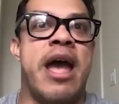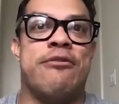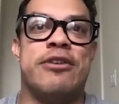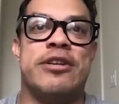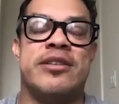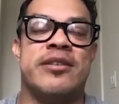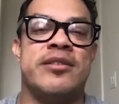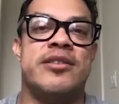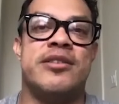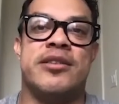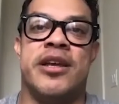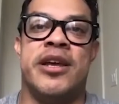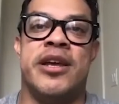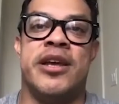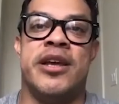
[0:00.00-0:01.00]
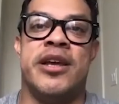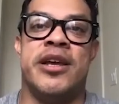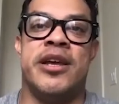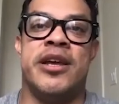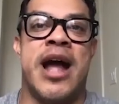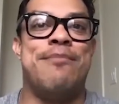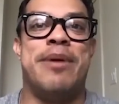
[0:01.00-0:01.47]
ever since then,
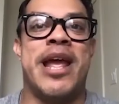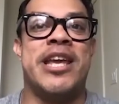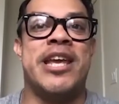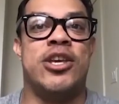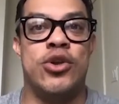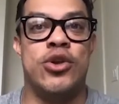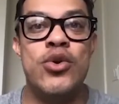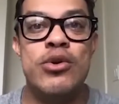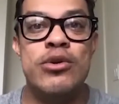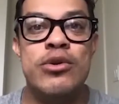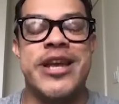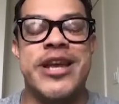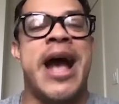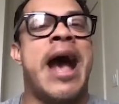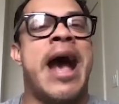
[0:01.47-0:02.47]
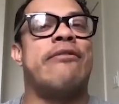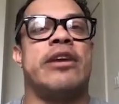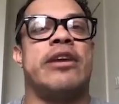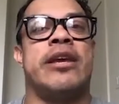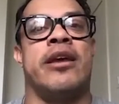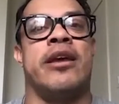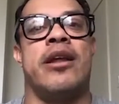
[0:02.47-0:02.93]
I've been a
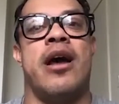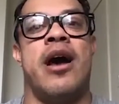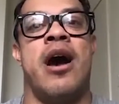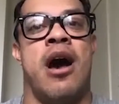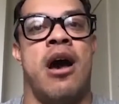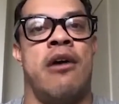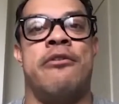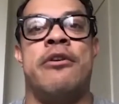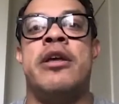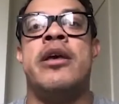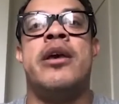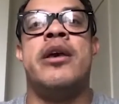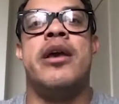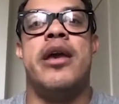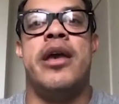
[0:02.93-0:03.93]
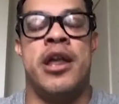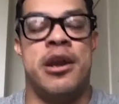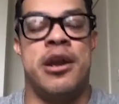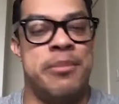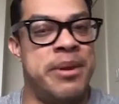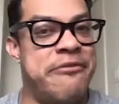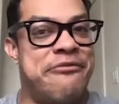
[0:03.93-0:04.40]
huge advocate of
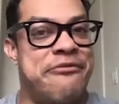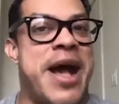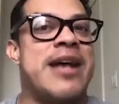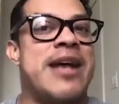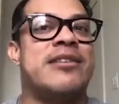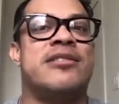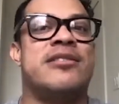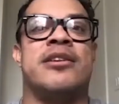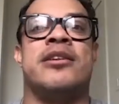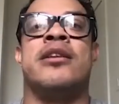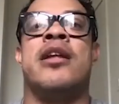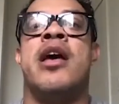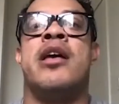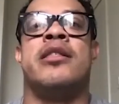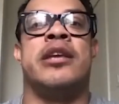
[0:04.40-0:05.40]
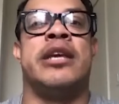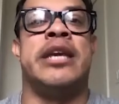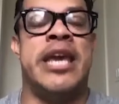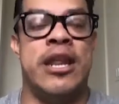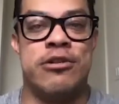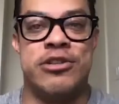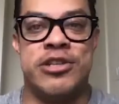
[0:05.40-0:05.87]
intermittent fasting,
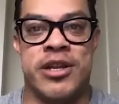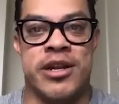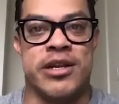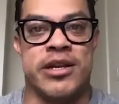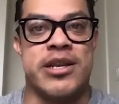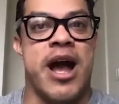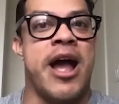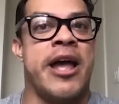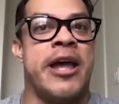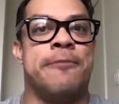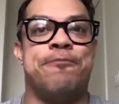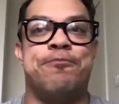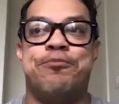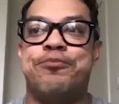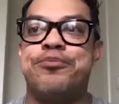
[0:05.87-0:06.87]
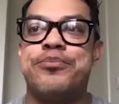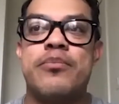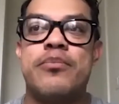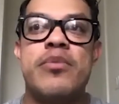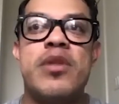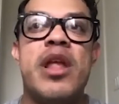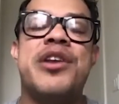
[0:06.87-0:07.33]
the ketogenic
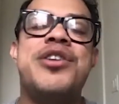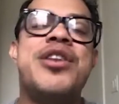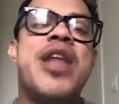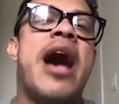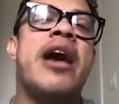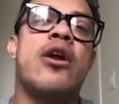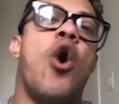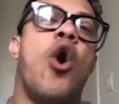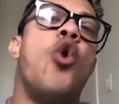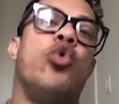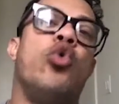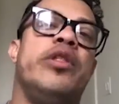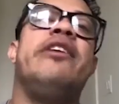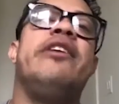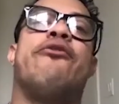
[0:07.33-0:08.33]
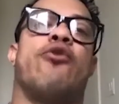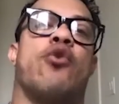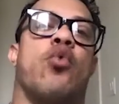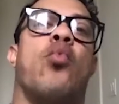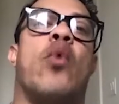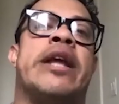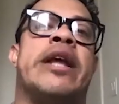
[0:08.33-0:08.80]
diet, not
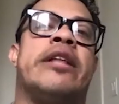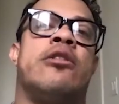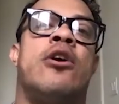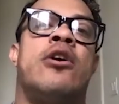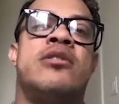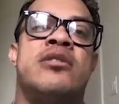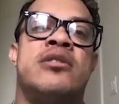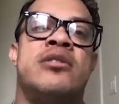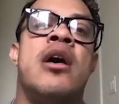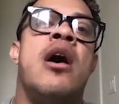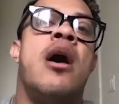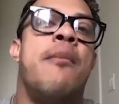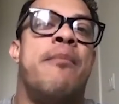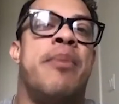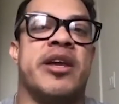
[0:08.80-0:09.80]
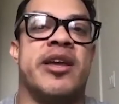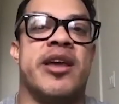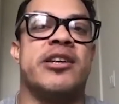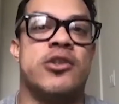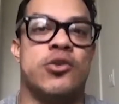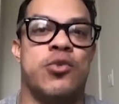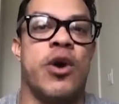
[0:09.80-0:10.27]
only for weight loss,
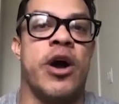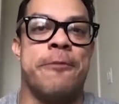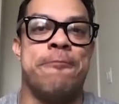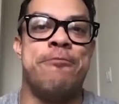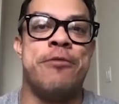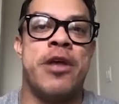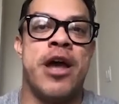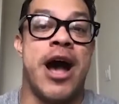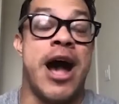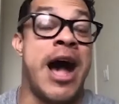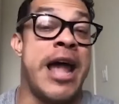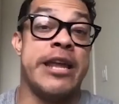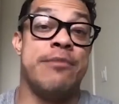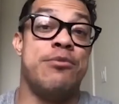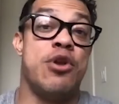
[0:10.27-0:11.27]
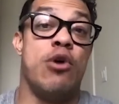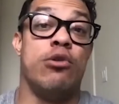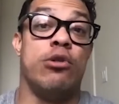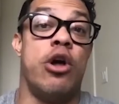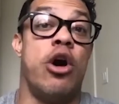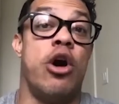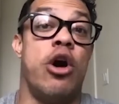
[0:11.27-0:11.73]
but guess what? I
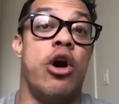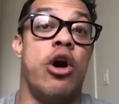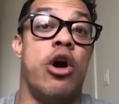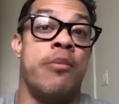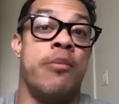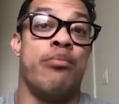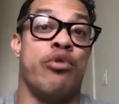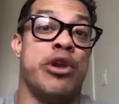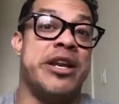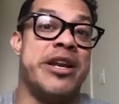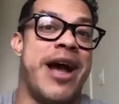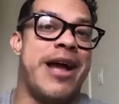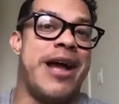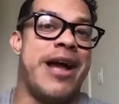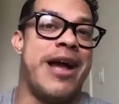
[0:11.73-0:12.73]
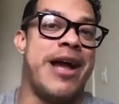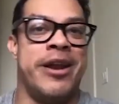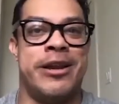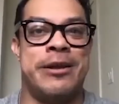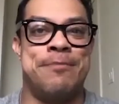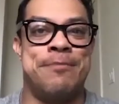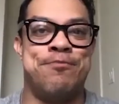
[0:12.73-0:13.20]
am no longer pre
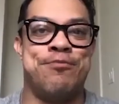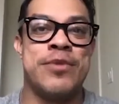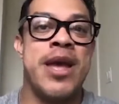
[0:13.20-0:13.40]
diabetic.